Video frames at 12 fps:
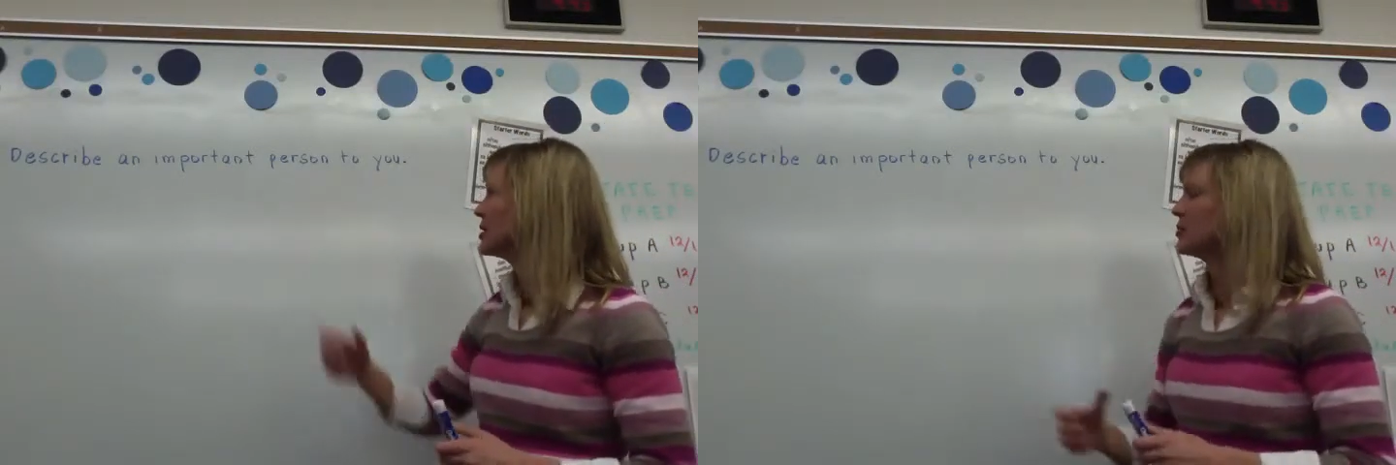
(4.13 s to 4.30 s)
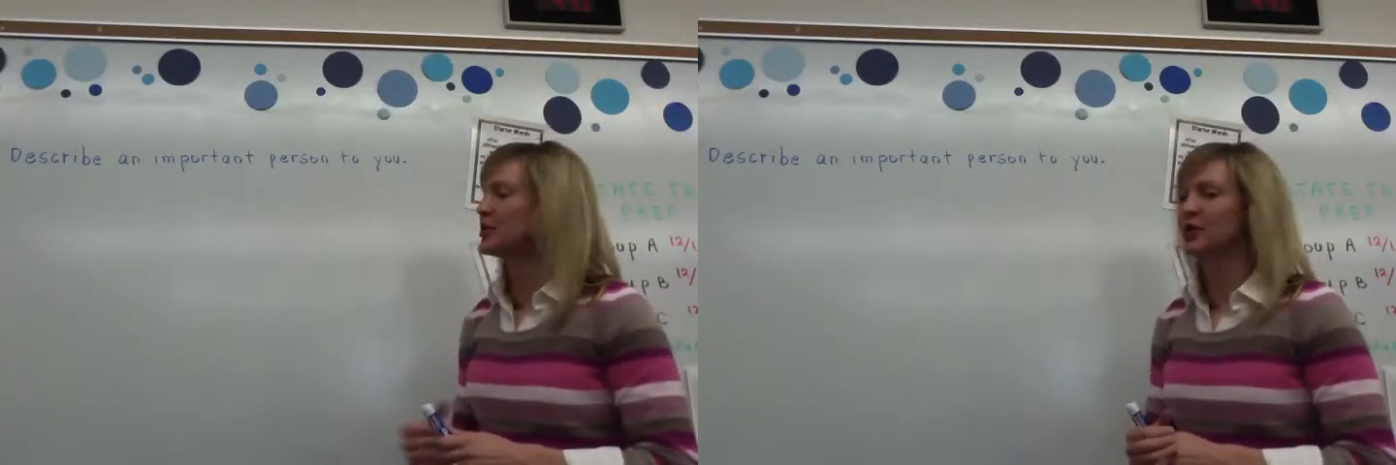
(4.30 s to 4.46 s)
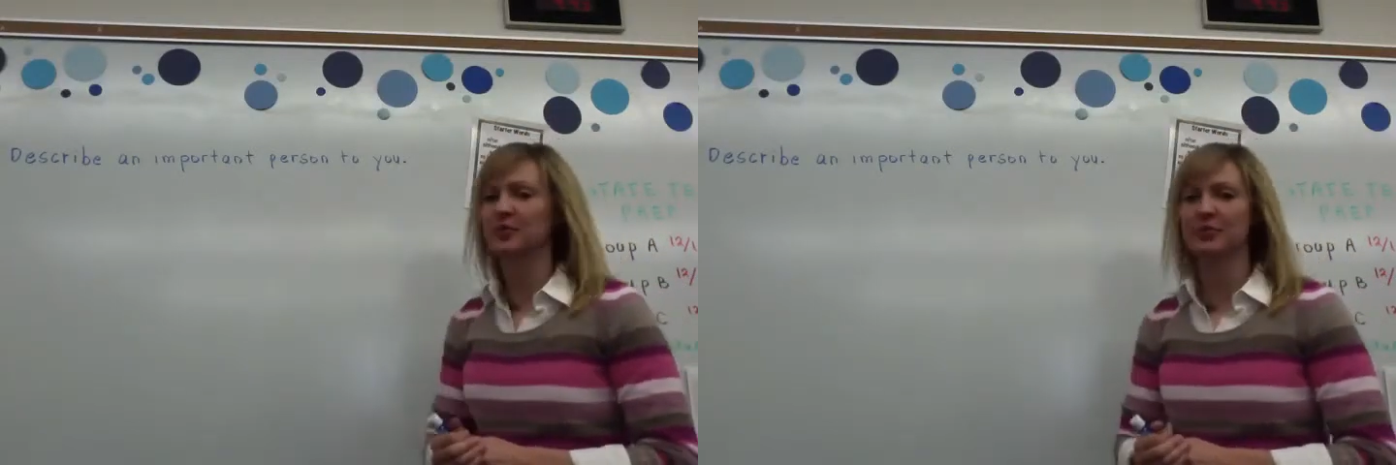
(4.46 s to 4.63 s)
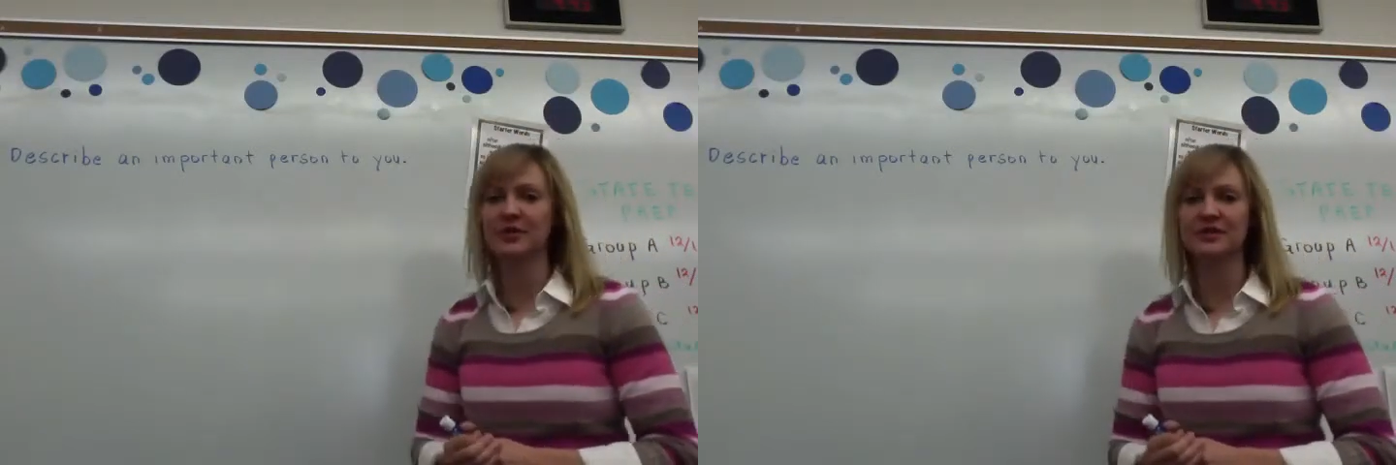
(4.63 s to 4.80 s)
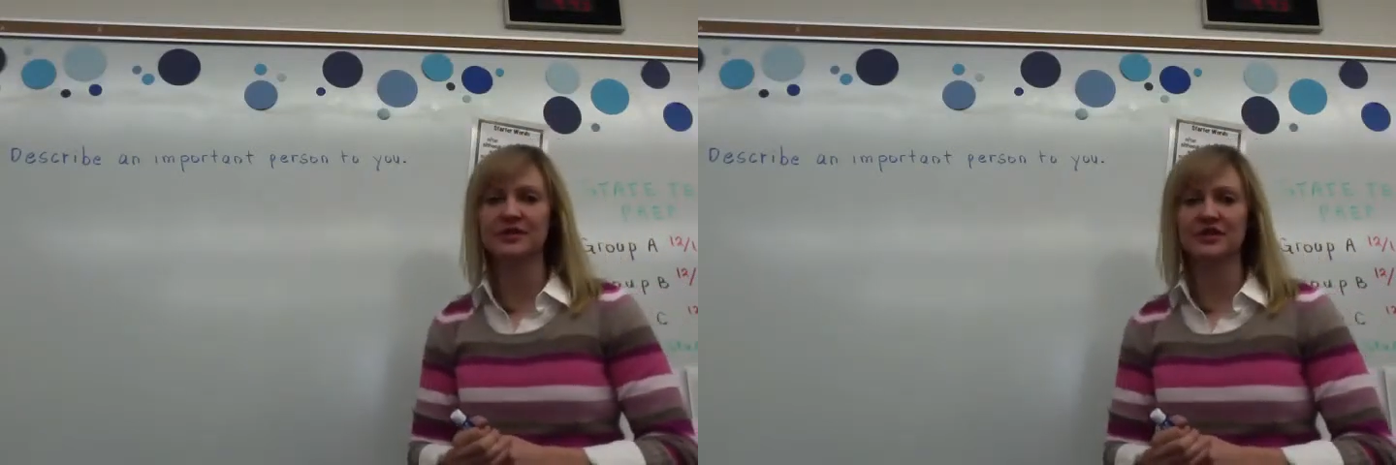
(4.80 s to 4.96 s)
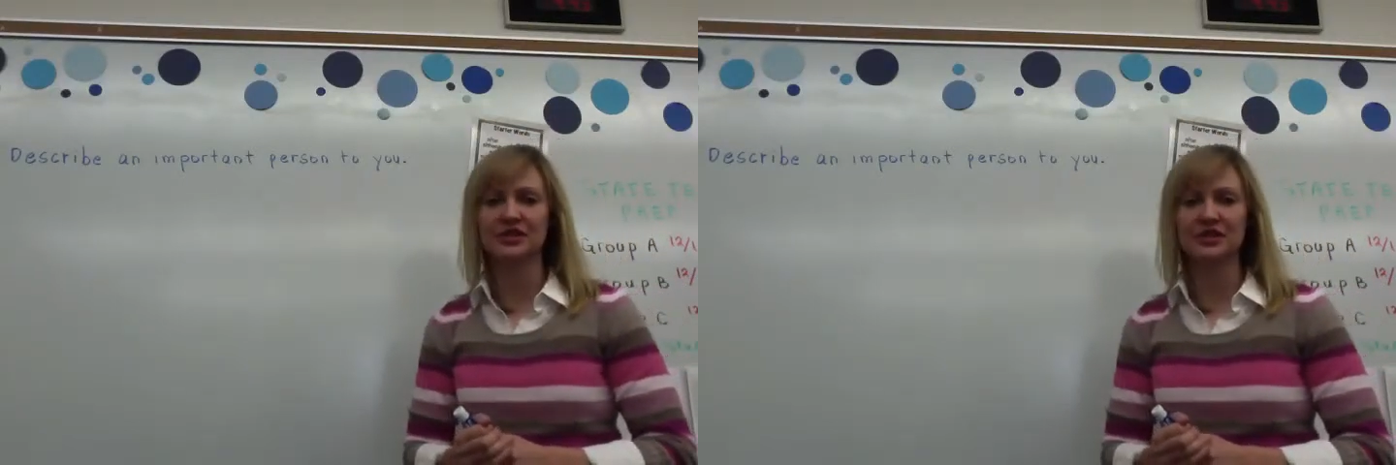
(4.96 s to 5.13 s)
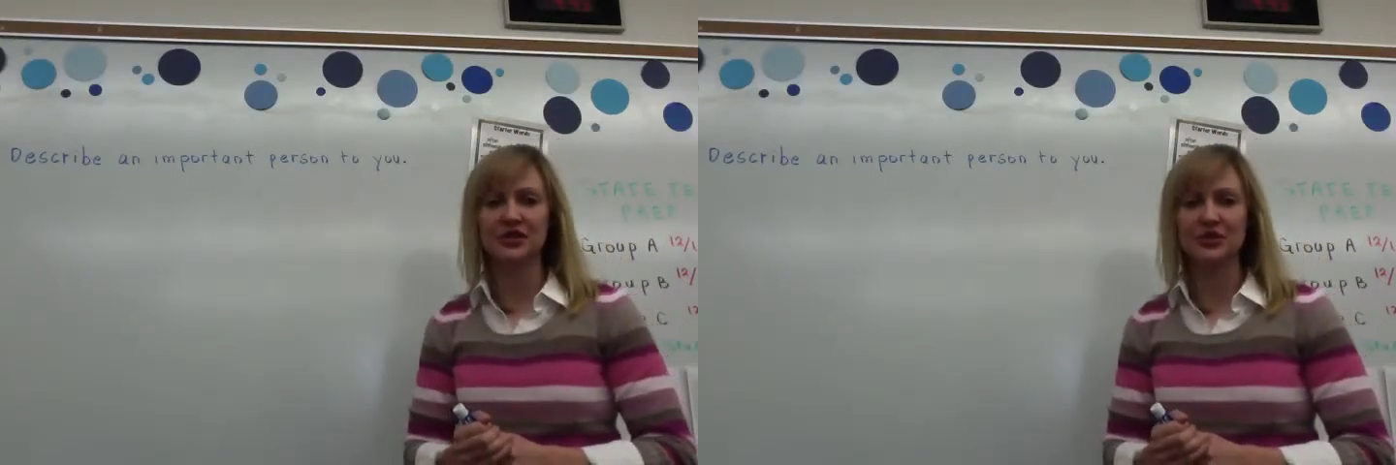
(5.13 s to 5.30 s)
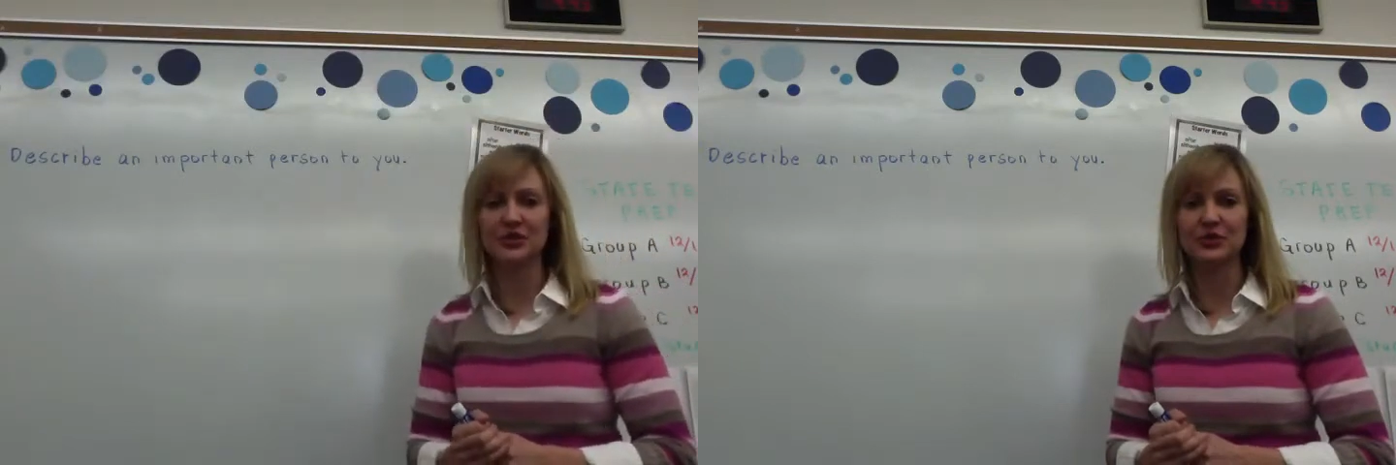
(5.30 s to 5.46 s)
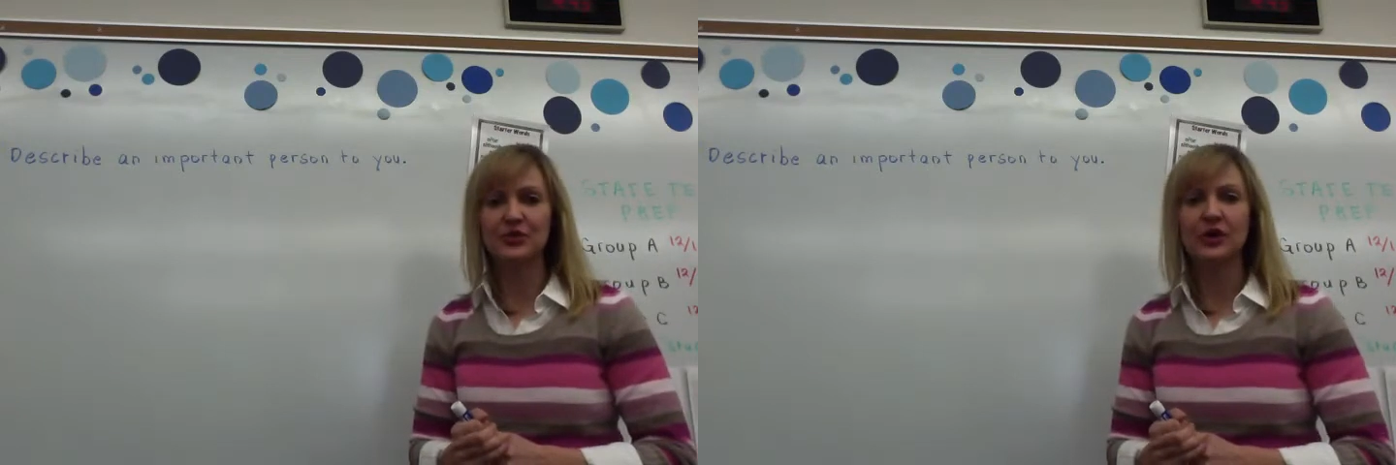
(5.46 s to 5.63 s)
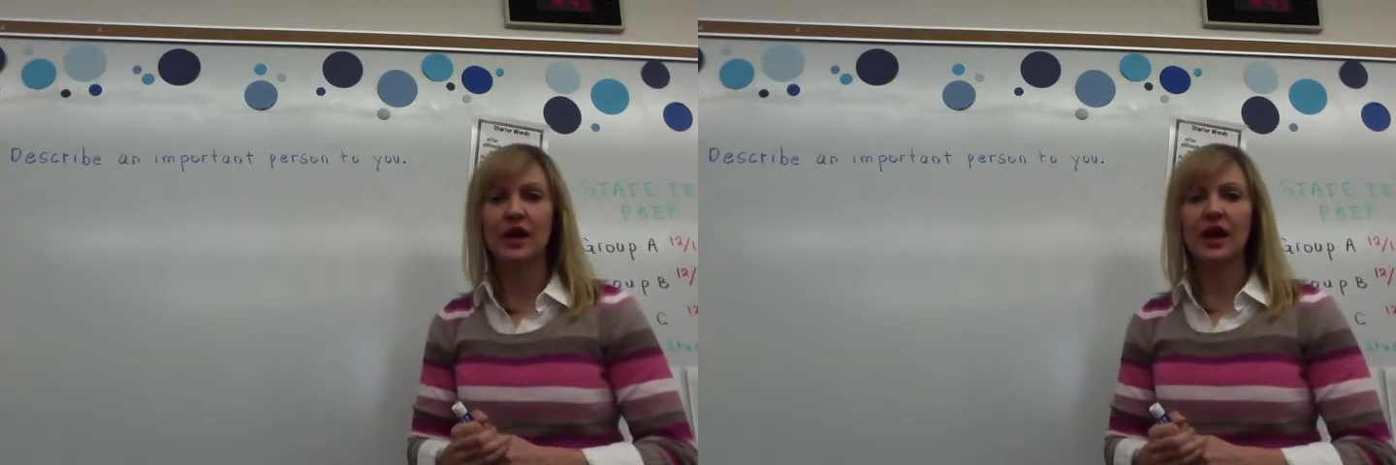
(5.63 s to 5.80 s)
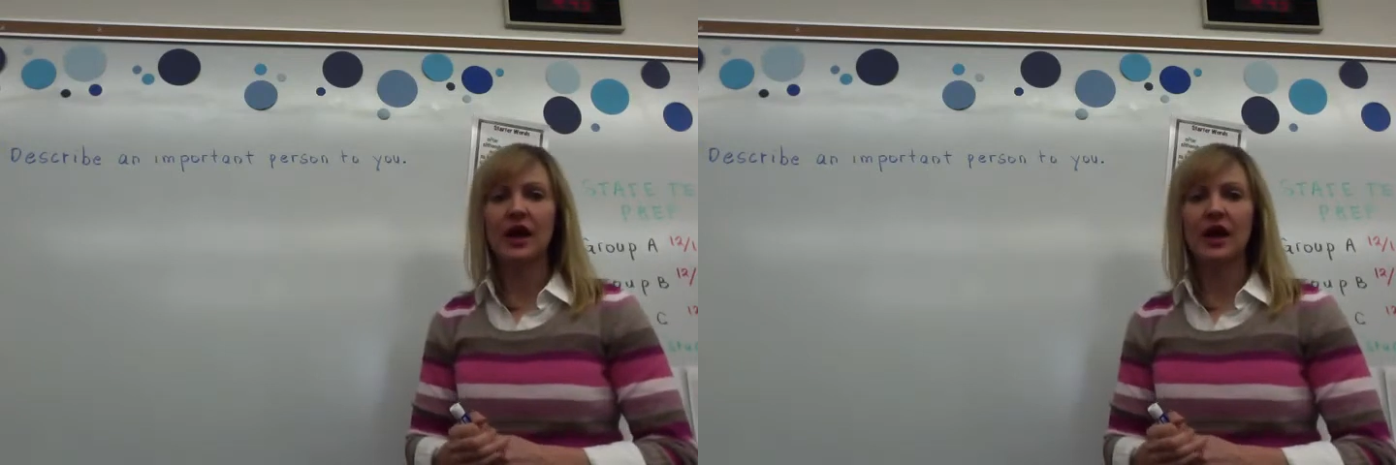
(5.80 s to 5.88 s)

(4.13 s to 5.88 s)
important person to you,